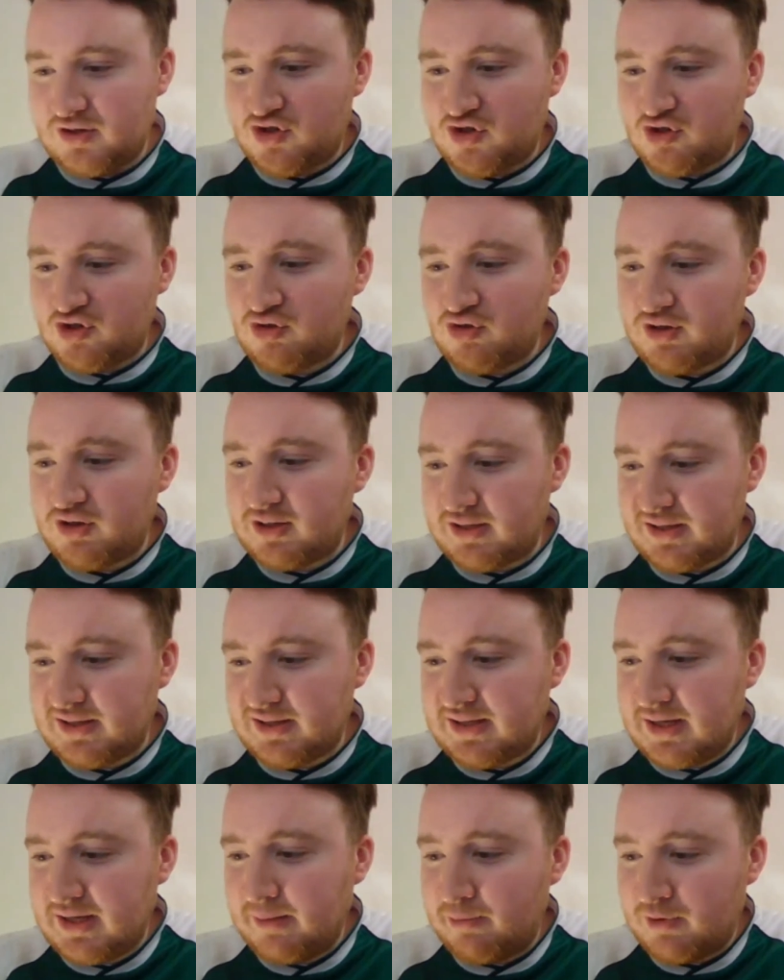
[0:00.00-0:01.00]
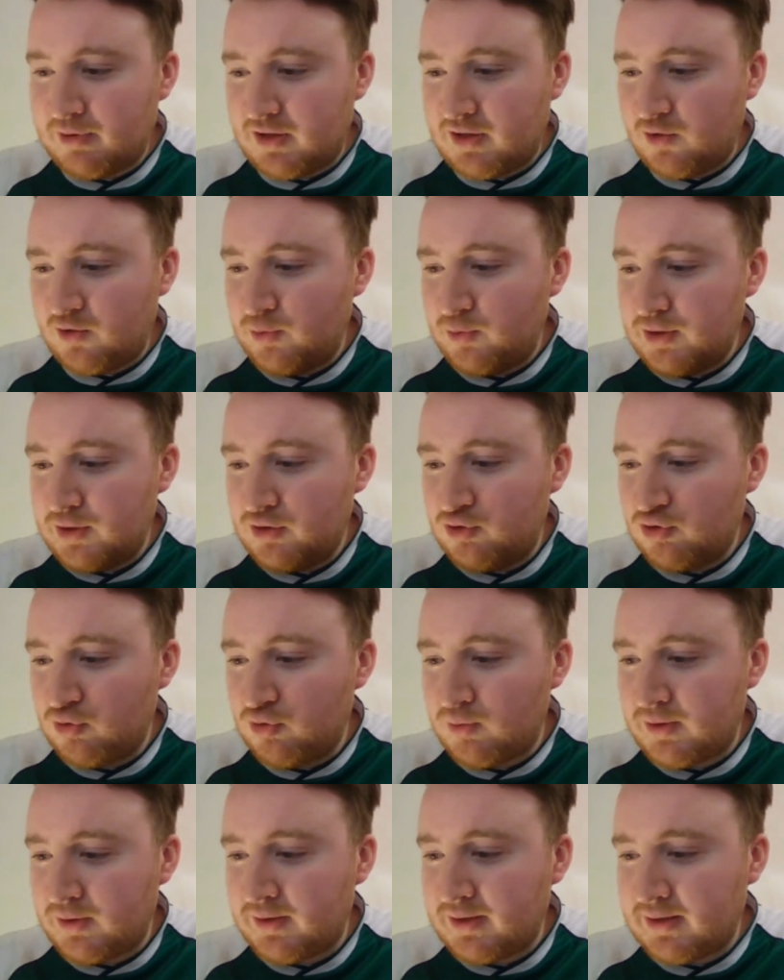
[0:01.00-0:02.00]
just looking at the table, if we
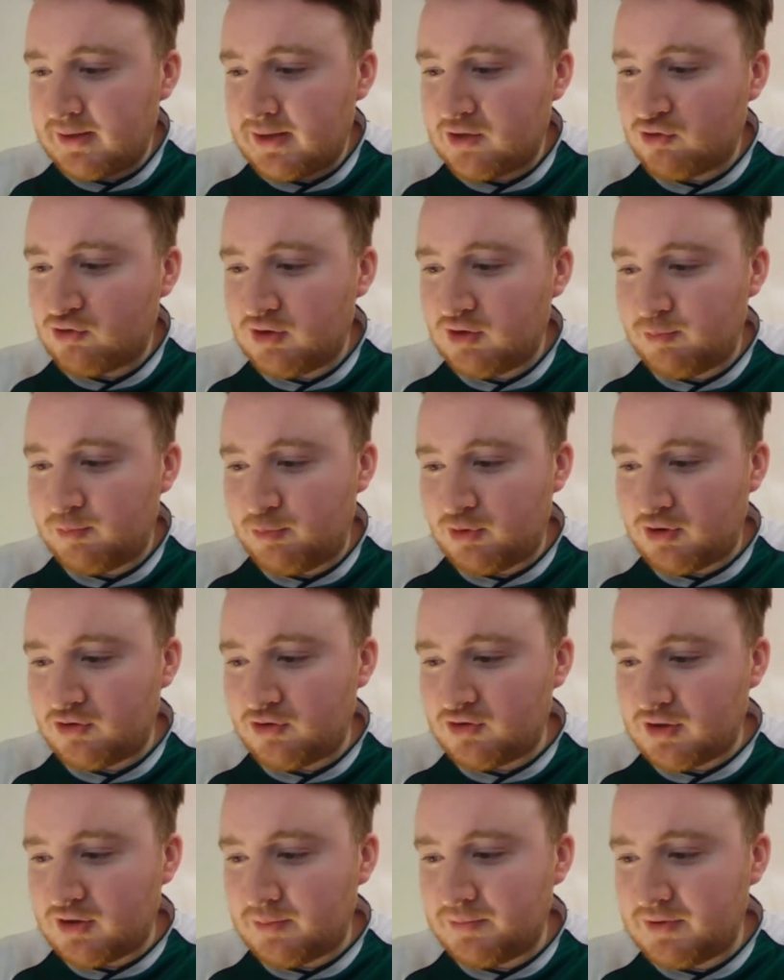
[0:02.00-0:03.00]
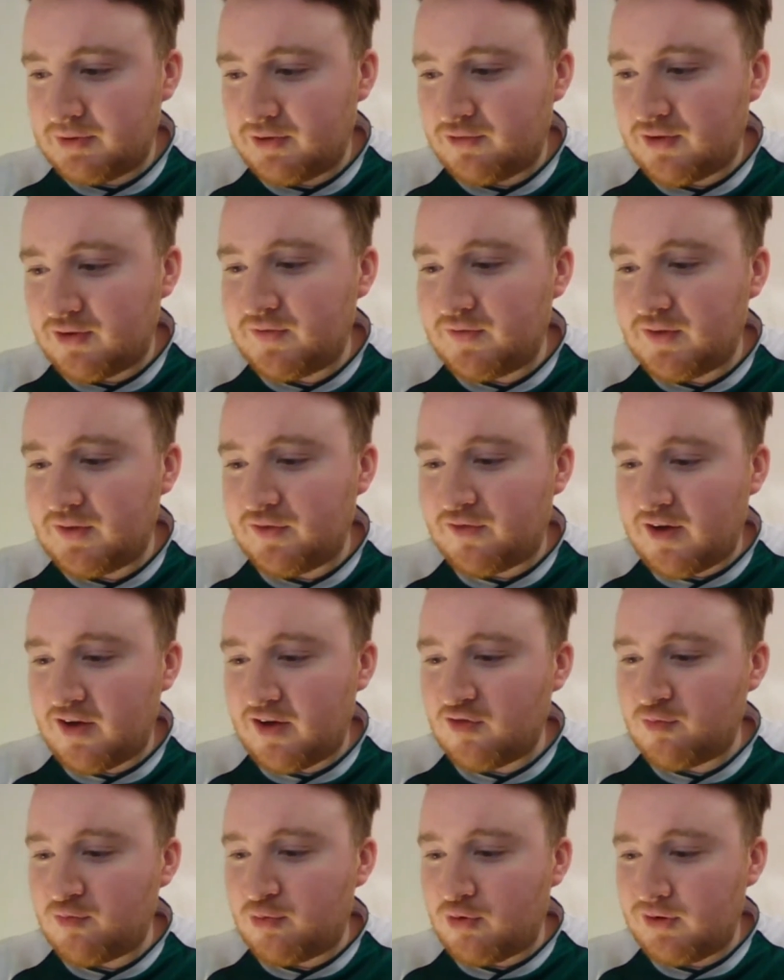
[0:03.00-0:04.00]
do win that, that's going to put us up to
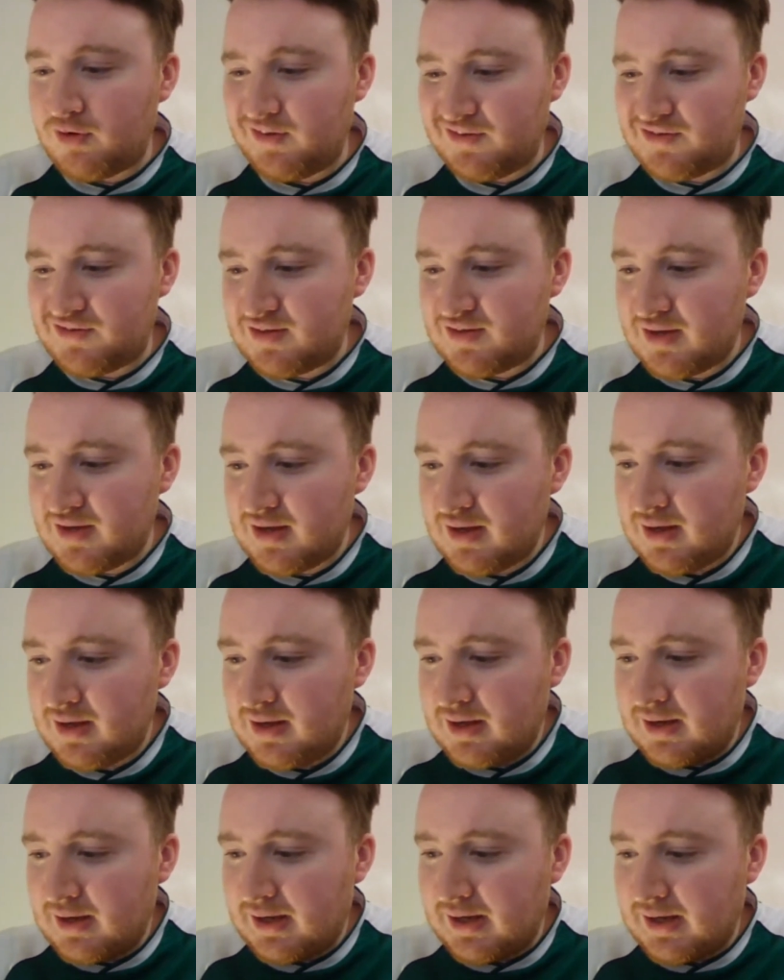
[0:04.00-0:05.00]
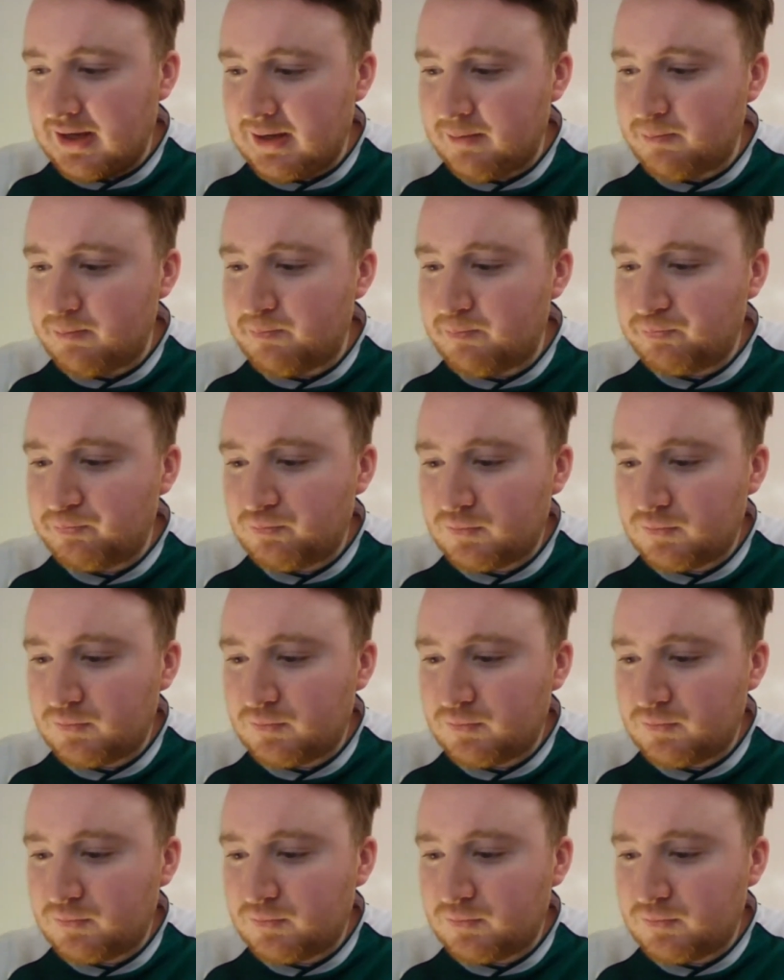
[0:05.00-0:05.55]
55 points. Um,